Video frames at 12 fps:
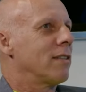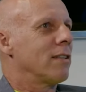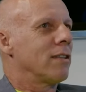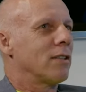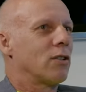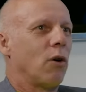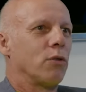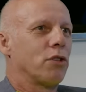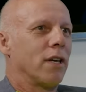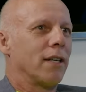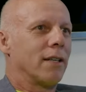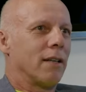uh,
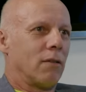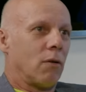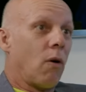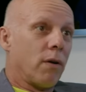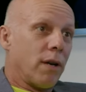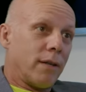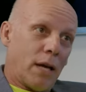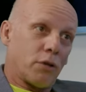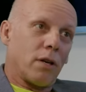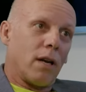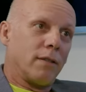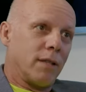coaching uh, on a
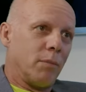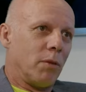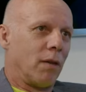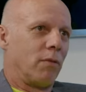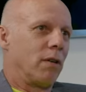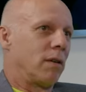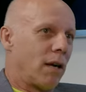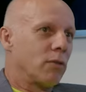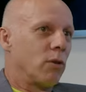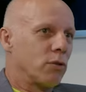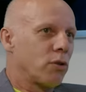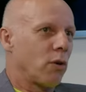national team level. I
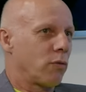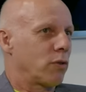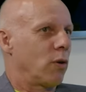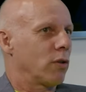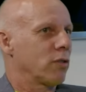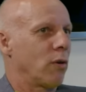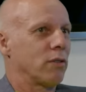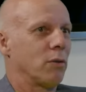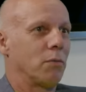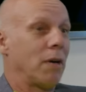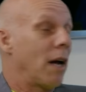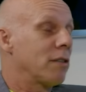coached, of course,
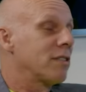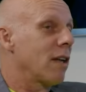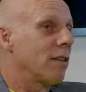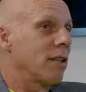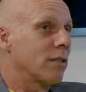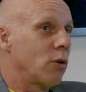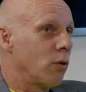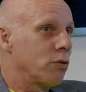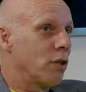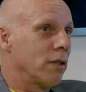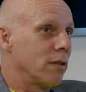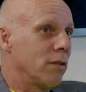also. I started
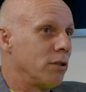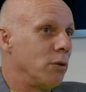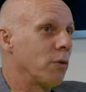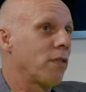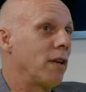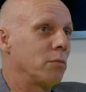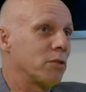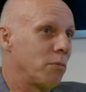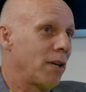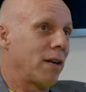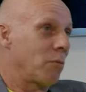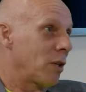coaching youth teams
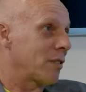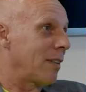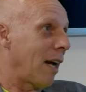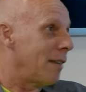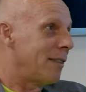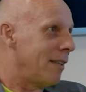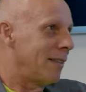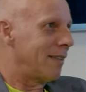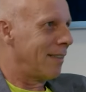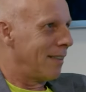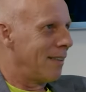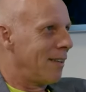when I was 19,
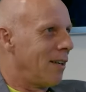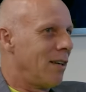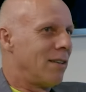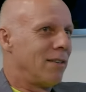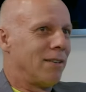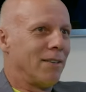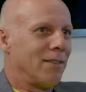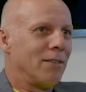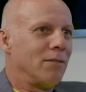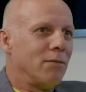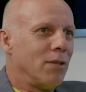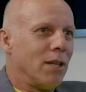yeah, uh,
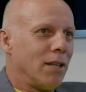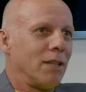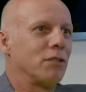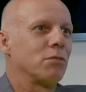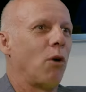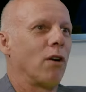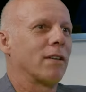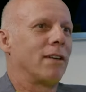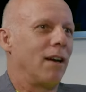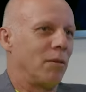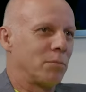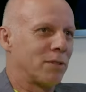in small
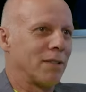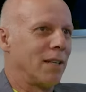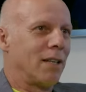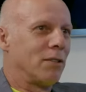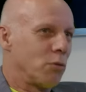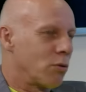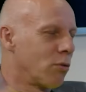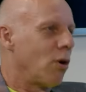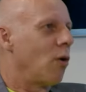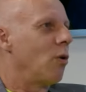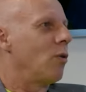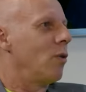clubs to
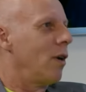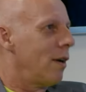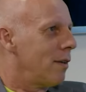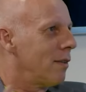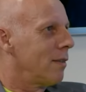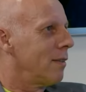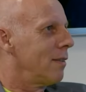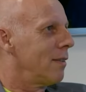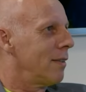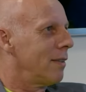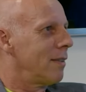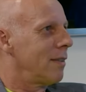grow and uh,
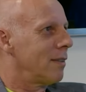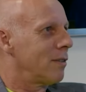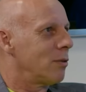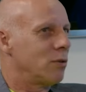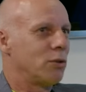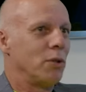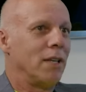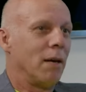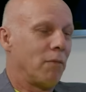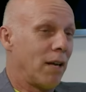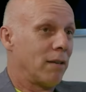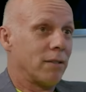to to
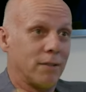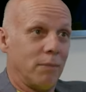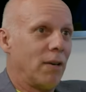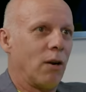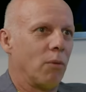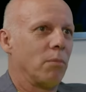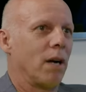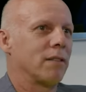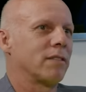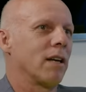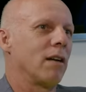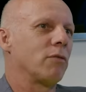develop
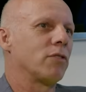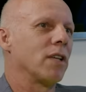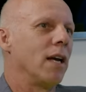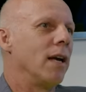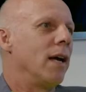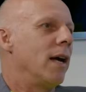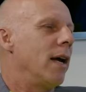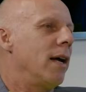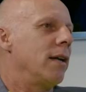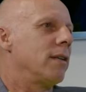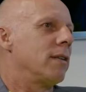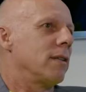myself,
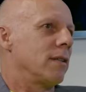and